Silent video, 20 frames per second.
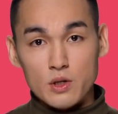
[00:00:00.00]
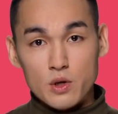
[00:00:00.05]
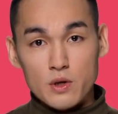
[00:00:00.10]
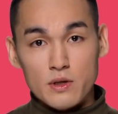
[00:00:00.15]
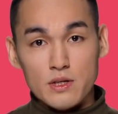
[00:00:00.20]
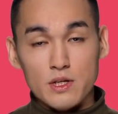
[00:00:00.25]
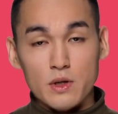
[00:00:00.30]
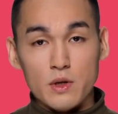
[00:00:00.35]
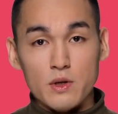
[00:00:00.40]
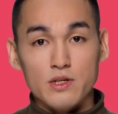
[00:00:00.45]

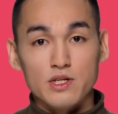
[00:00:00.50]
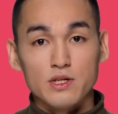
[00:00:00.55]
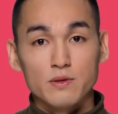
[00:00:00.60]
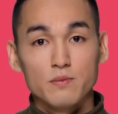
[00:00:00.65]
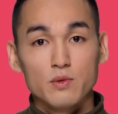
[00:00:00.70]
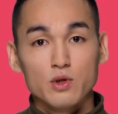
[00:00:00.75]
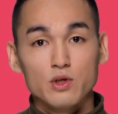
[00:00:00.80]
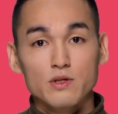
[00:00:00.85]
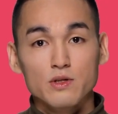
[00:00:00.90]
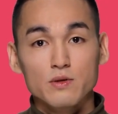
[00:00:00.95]
Also, if some
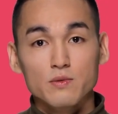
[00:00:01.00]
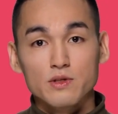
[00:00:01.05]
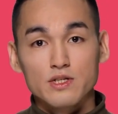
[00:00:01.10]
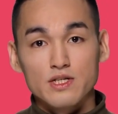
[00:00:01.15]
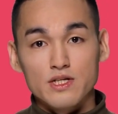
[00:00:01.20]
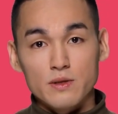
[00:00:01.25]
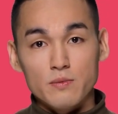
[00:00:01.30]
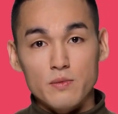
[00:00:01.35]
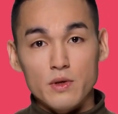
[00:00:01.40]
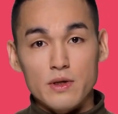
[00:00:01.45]
part of the
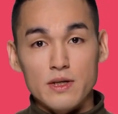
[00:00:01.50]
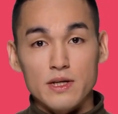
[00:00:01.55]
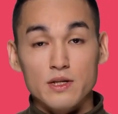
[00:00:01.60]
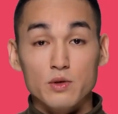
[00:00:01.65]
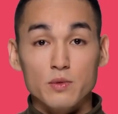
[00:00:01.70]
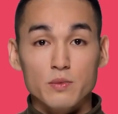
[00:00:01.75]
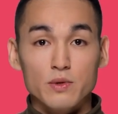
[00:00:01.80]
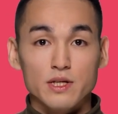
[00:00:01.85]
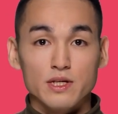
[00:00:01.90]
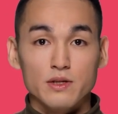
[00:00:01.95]
receiver
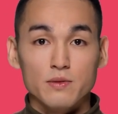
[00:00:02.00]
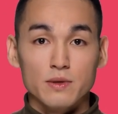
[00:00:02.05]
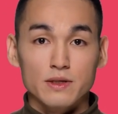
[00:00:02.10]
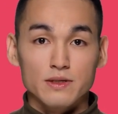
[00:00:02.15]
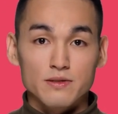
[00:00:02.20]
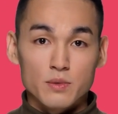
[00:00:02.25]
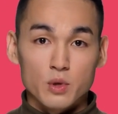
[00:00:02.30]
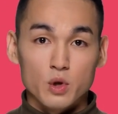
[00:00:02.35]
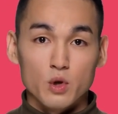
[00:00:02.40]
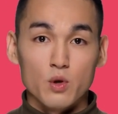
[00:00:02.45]
needs
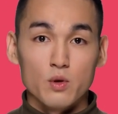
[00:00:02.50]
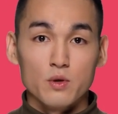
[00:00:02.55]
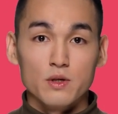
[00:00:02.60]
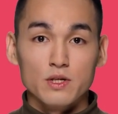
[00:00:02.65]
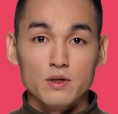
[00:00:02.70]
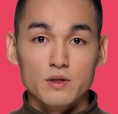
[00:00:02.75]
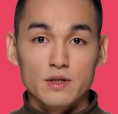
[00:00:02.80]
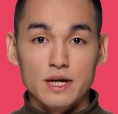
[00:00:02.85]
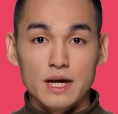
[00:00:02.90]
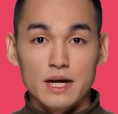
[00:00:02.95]
replacement, the whole
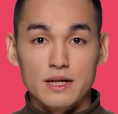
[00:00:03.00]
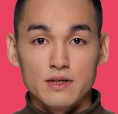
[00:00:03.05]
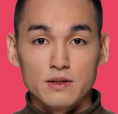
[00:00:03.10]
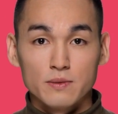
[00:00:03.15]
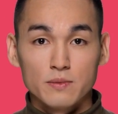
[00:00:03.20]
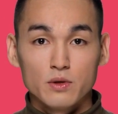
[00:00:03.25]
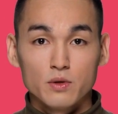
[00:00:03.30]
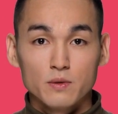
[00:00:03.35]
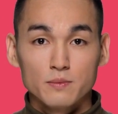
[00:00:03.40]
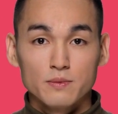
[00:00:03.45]
unit has
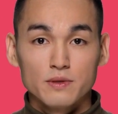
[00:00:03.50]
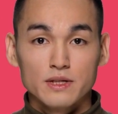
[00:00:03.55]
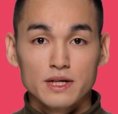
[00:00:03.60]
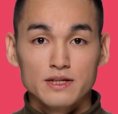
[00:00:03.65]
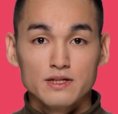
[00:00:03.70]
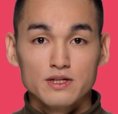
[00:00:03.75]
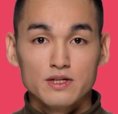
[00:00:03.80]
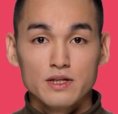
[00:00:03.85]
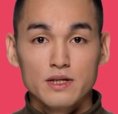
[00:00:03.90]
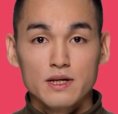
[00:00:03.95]
to be
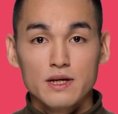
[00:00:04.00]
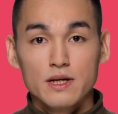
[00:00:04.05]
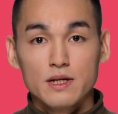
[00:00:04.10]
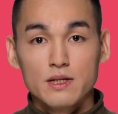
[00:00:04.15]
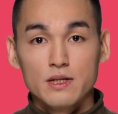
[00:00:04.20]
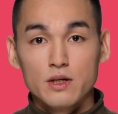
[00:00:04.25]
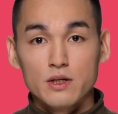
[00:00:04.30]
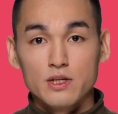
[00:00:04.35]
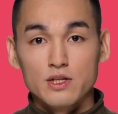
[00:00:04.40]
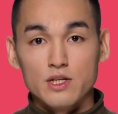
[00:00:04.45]
replaced.
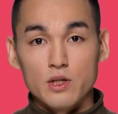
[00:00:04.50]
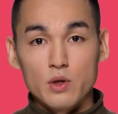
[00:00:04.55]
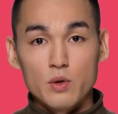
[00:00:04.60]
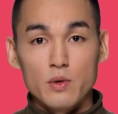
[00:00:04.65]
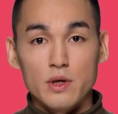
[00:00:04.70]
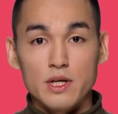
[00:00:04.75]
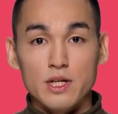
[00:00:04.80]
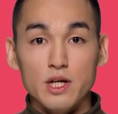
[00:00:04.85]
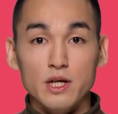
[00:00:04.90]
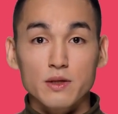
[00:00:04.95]
There is no
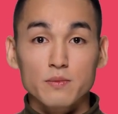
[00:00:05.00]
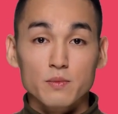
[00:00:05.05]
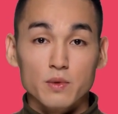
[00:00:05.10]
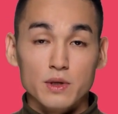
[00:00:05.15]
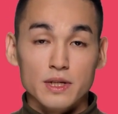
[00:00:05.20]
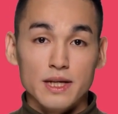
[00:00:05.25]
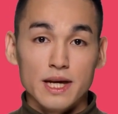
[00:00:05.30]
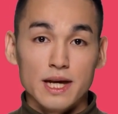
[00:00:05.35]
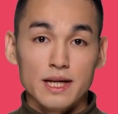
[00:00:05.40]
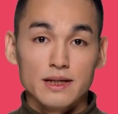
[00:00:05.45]
way to
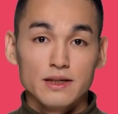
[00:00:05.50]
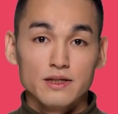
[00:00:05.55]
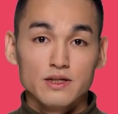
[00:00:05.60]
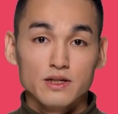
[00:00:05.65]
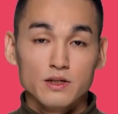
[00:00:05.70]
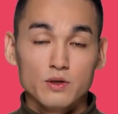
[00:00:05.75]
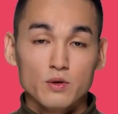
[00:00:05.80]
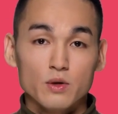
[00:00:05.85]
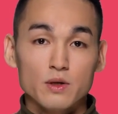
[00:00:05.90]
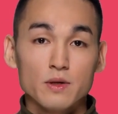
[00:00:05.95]
upgrade any
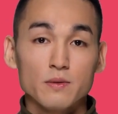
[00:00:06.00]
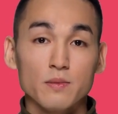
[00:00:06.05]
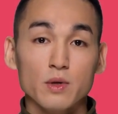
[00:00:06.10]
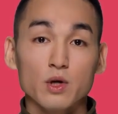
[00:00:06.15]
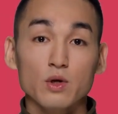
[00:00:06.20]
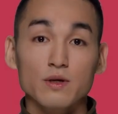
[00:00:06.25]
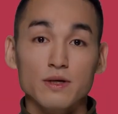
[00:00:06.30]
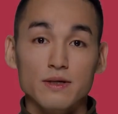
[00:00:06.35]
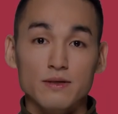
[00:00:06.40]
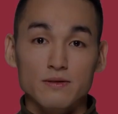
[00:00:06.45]
single
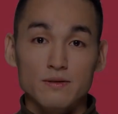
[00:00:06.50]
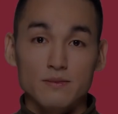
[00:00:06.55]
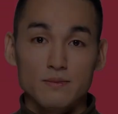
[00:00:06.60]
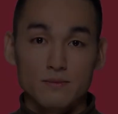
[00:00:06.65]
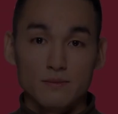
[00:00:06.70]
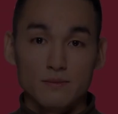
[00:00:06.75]
component.